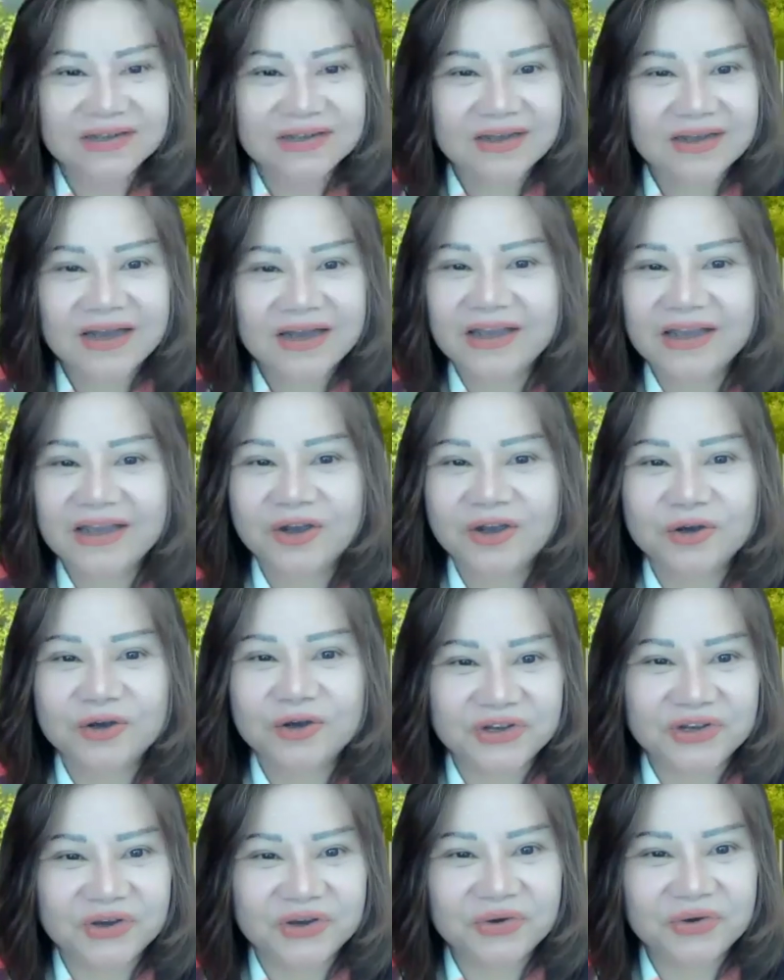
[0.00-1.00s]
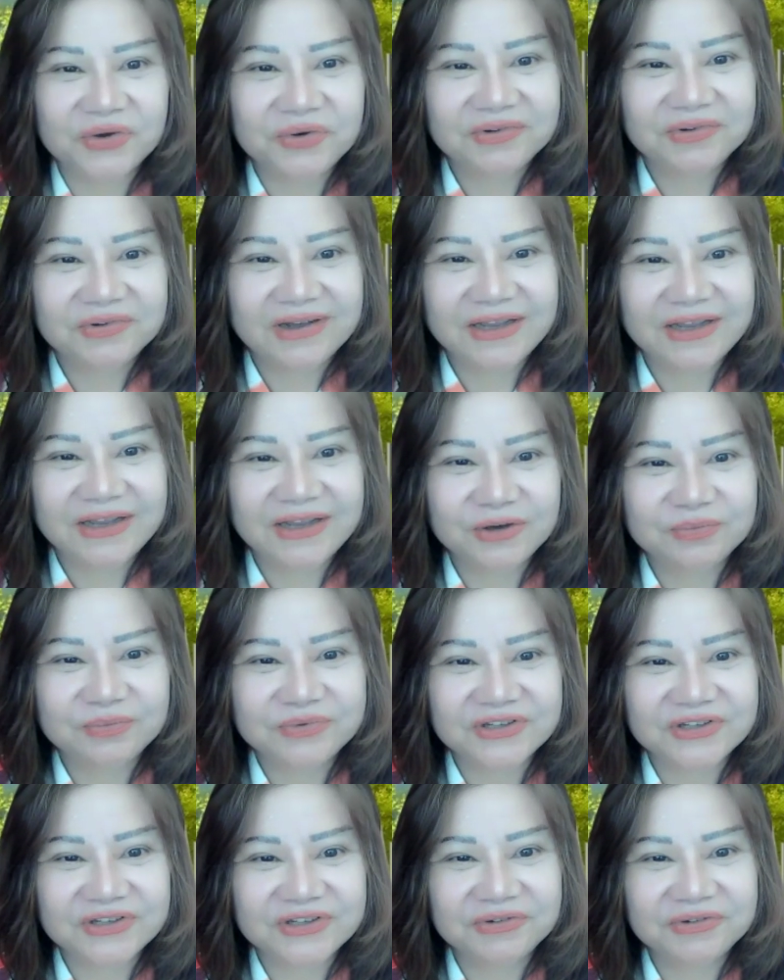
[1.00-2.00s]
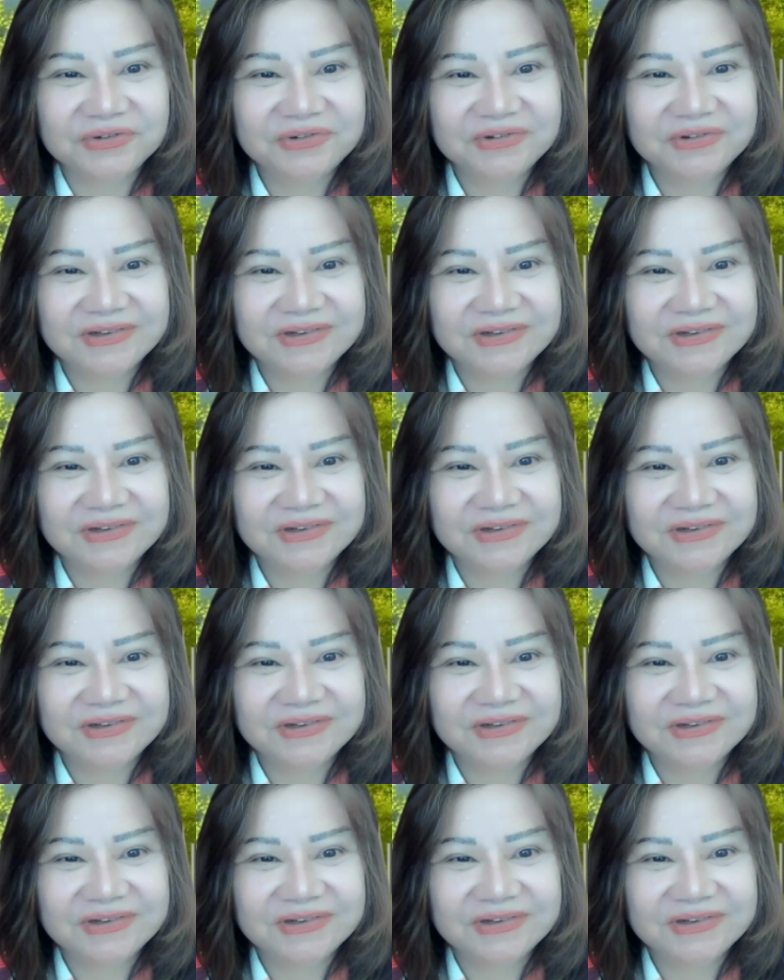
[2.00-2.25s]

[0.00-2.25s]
I hope so. I hope so.